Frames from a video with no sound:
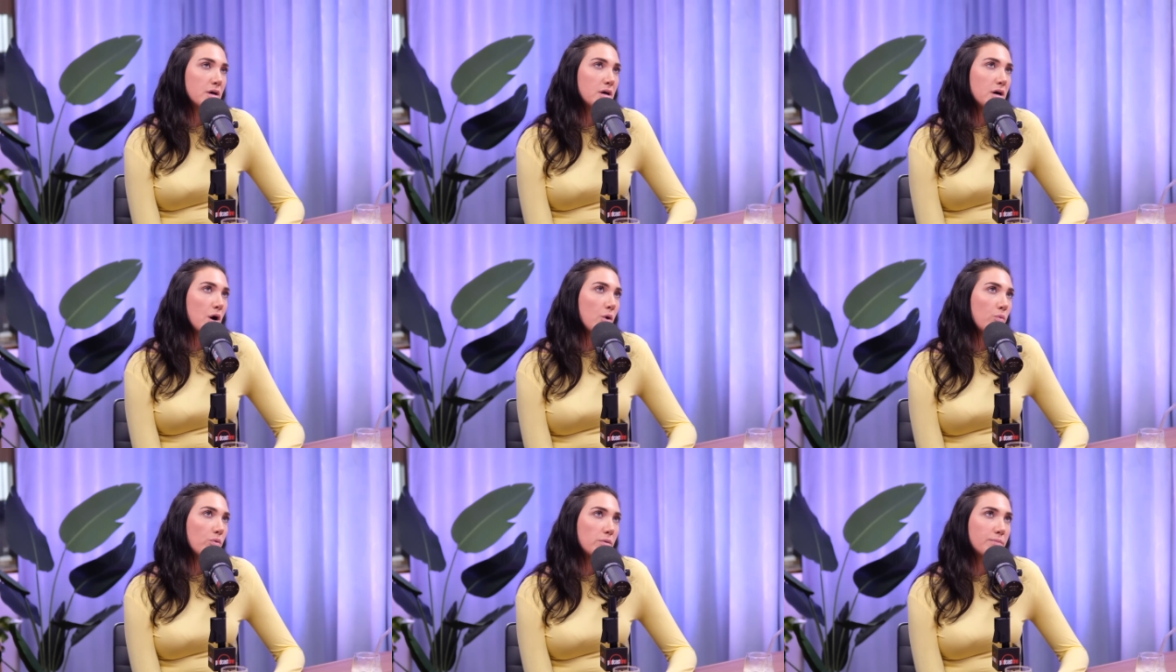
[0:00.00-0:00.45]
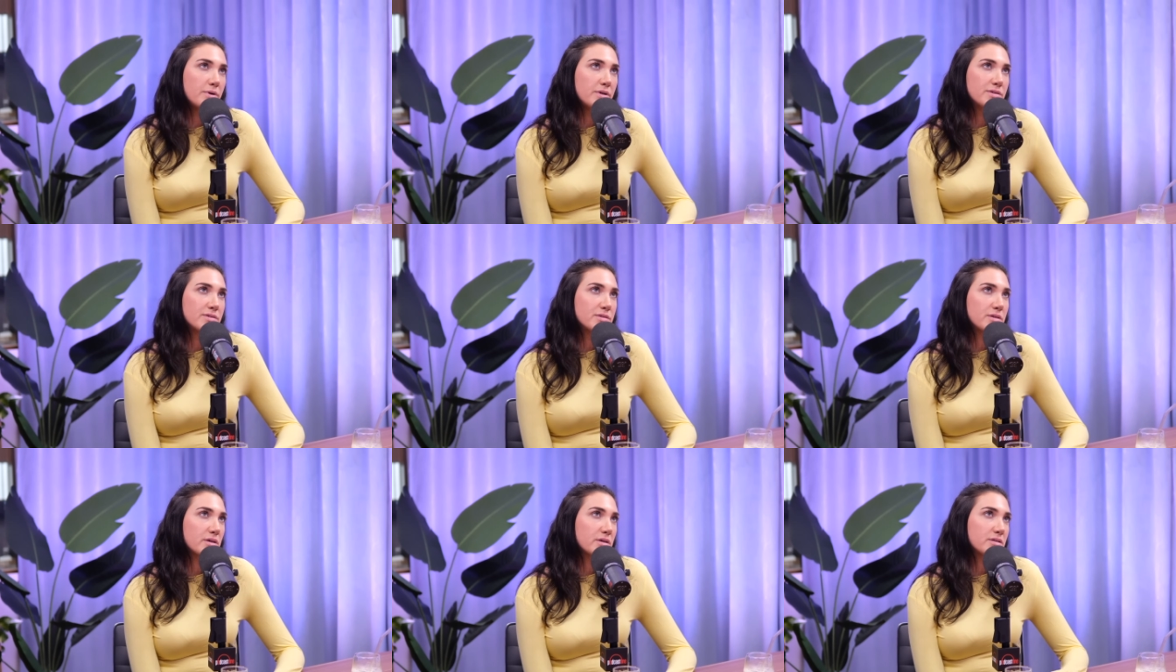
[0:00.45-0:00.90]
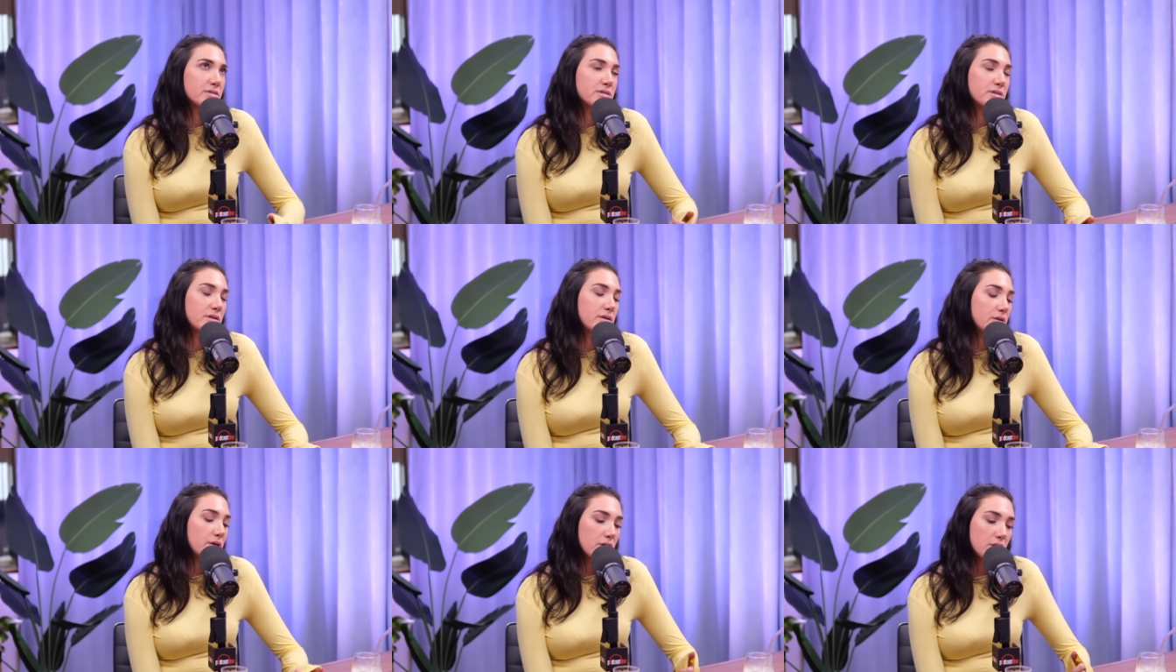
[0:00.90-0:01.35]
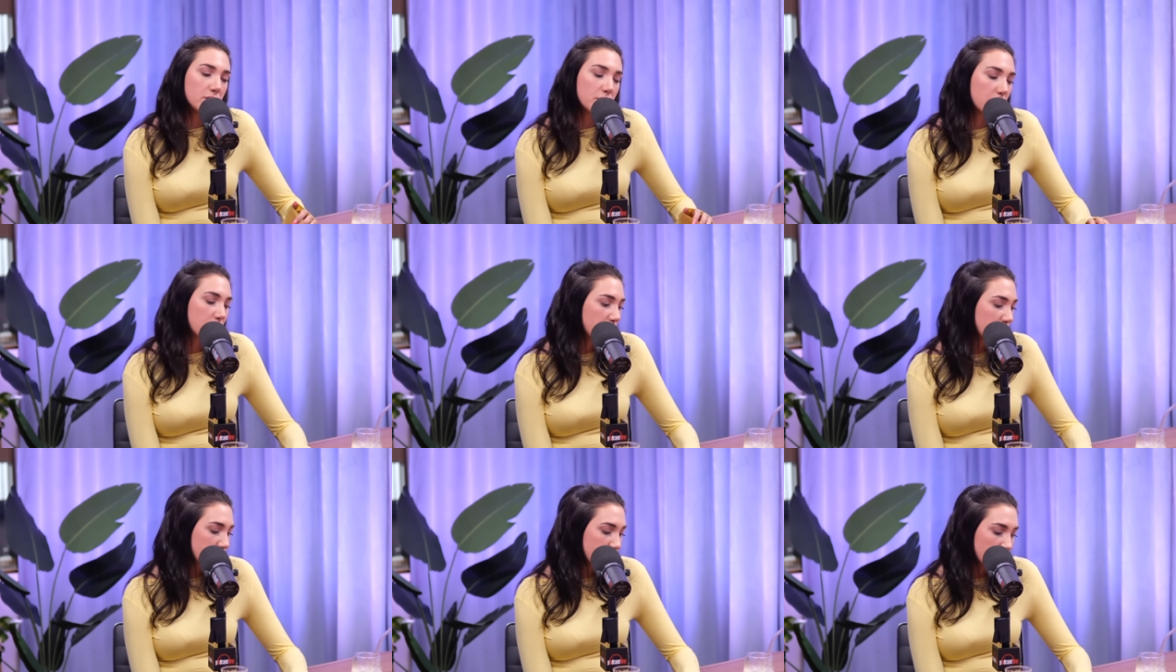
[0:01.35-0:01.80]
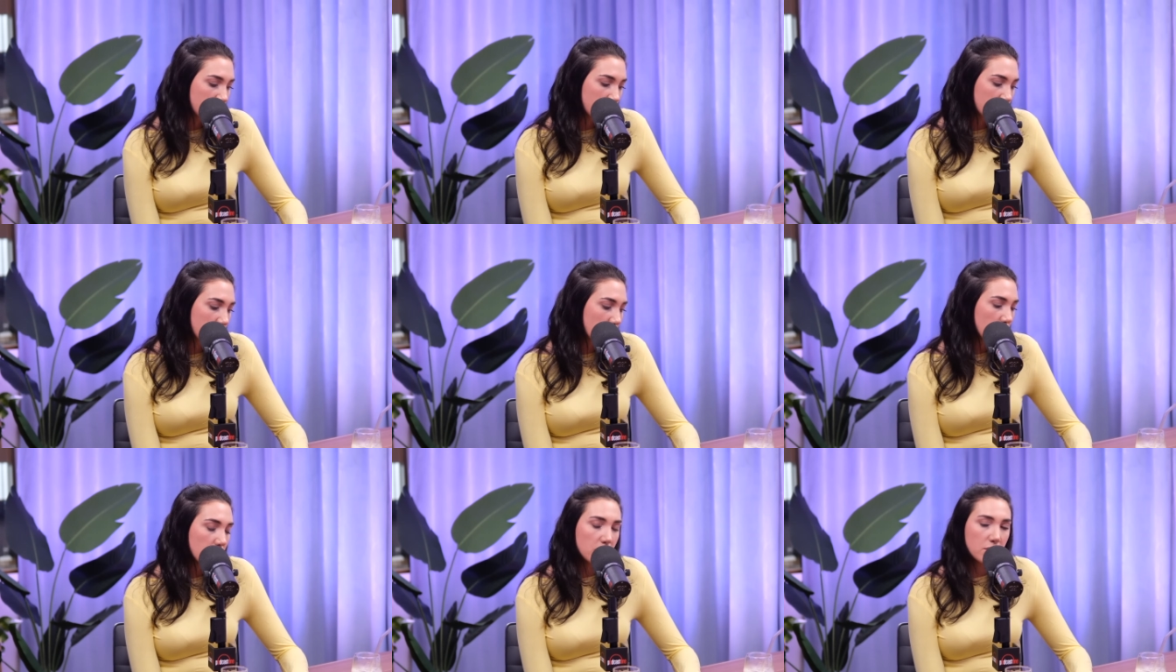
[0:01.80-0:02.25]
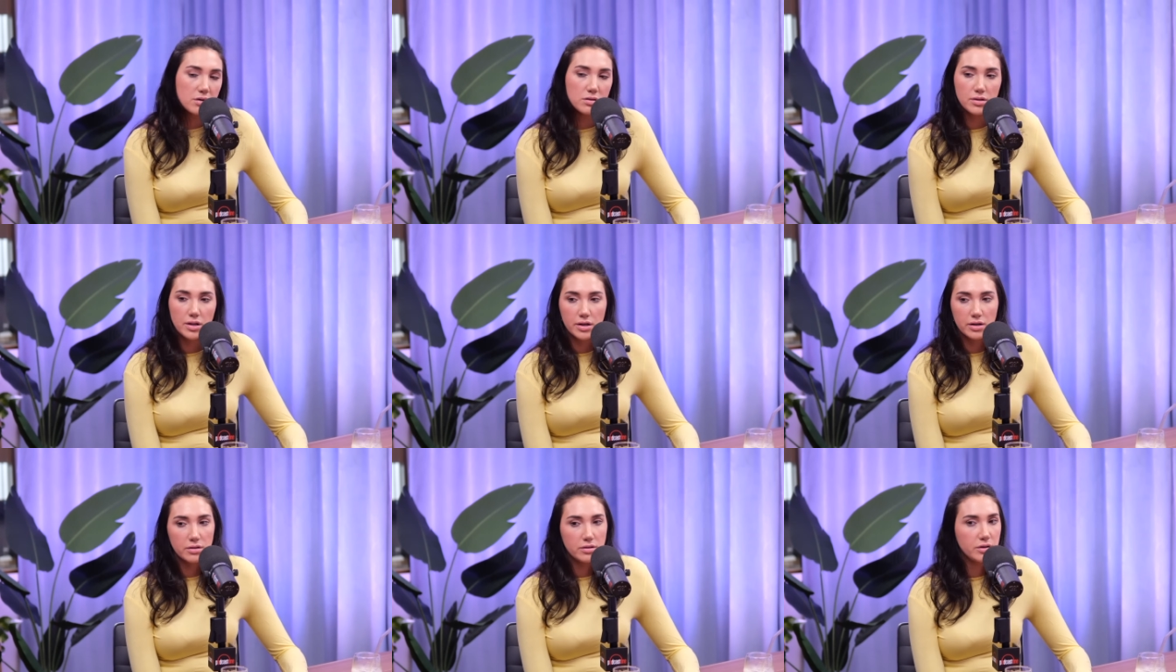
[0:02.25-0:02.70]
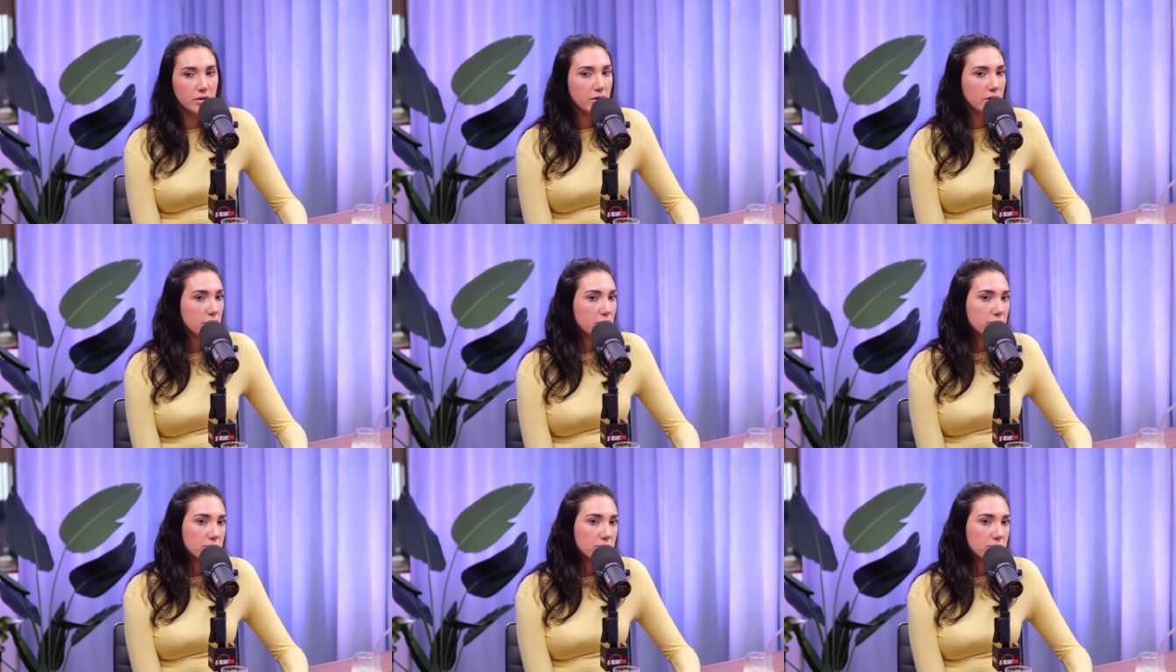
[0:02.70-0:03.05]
woman, is like it's an innate thing to be like, oh, like, you know,